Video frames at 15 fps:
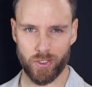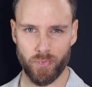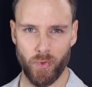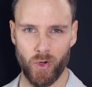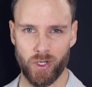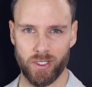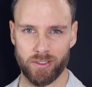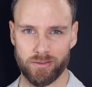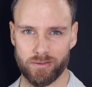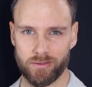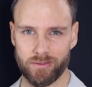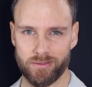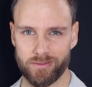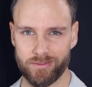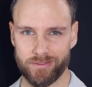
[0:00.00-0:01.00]
this book?
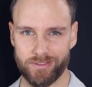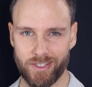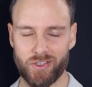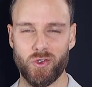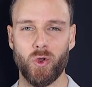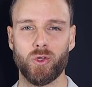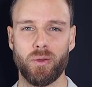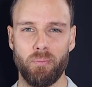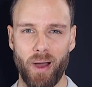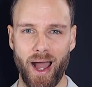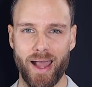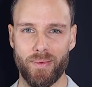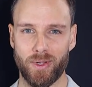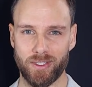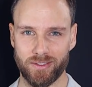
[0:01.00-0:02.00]
It's called the
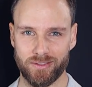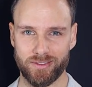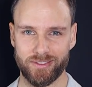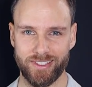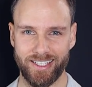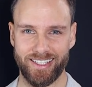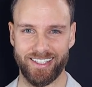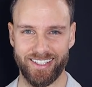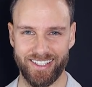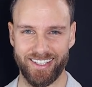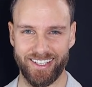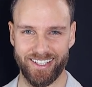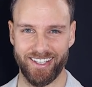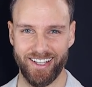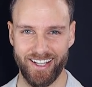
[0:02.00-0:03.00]
Bible.
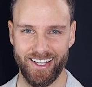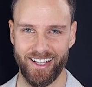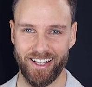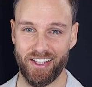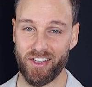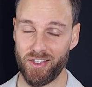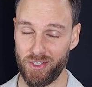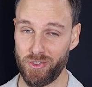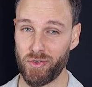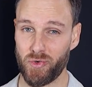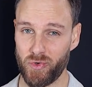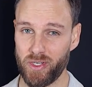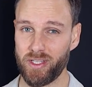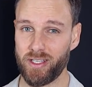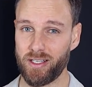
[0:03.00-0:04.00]
You need to
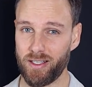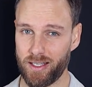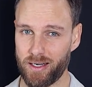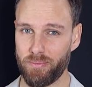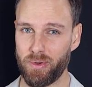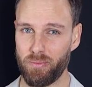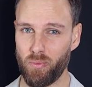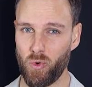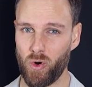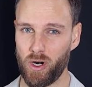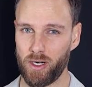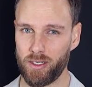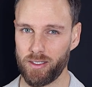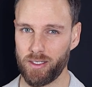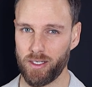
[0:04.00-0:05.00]
read it a little bit
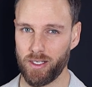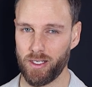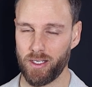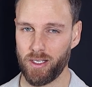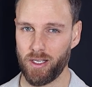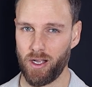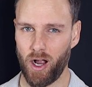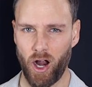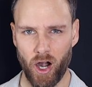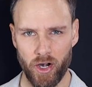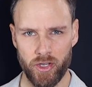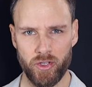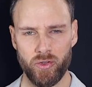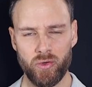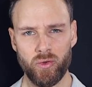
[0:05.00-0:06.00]
more.
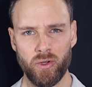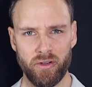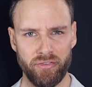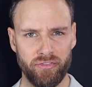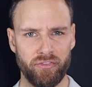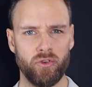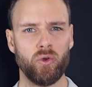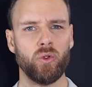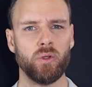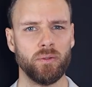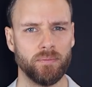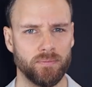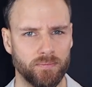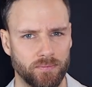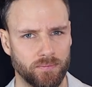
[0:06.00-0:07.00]
Are you a
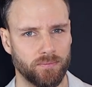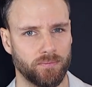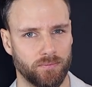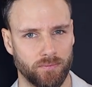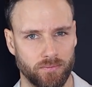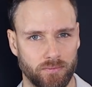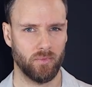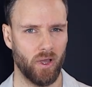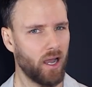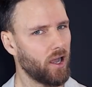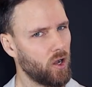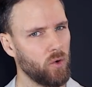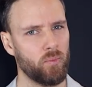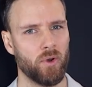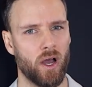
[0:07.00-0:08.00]
fool? I
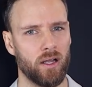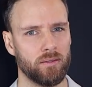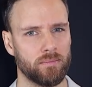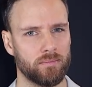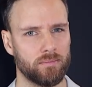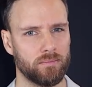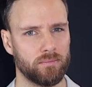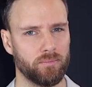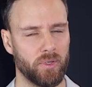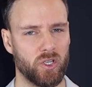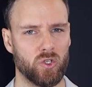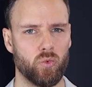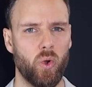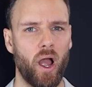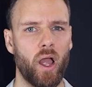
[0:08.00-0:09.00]
hope not,
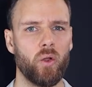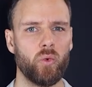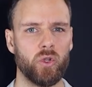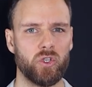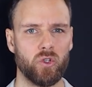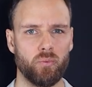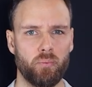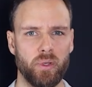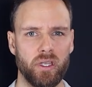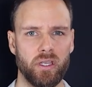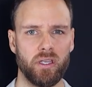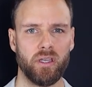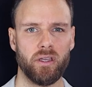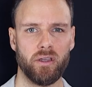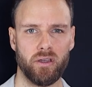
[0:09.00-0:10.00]
because why would you
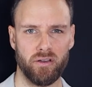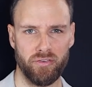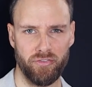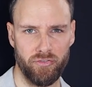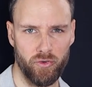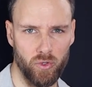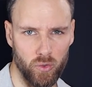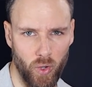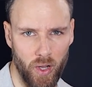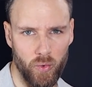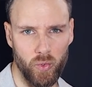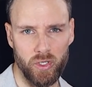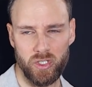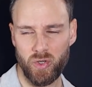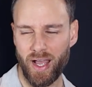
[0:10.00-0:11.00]
be a fool? Why
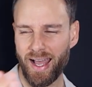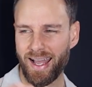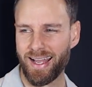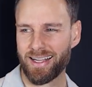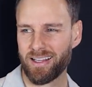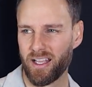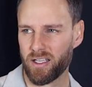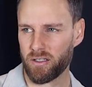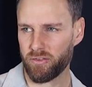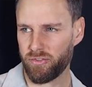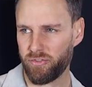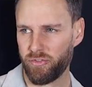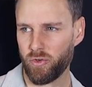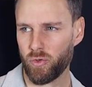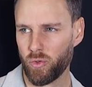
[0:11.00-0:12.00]
would you act like a
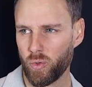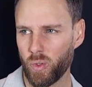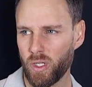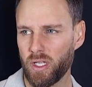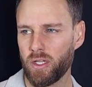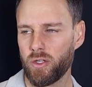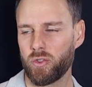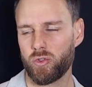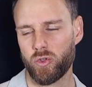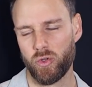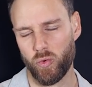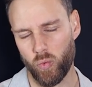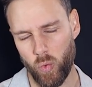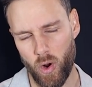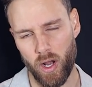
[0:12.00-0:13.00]
fool to
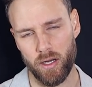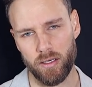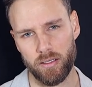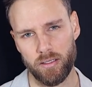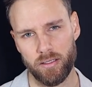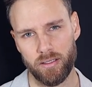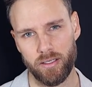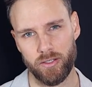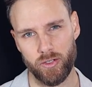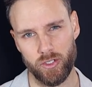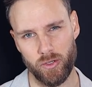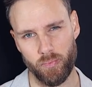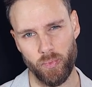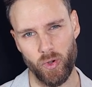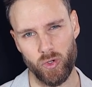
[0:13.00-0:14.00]
the one that you're
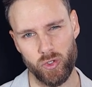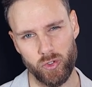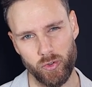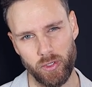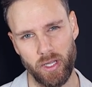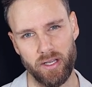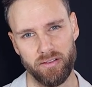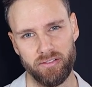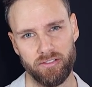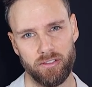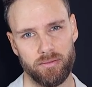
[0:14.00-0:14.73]
supposed to love?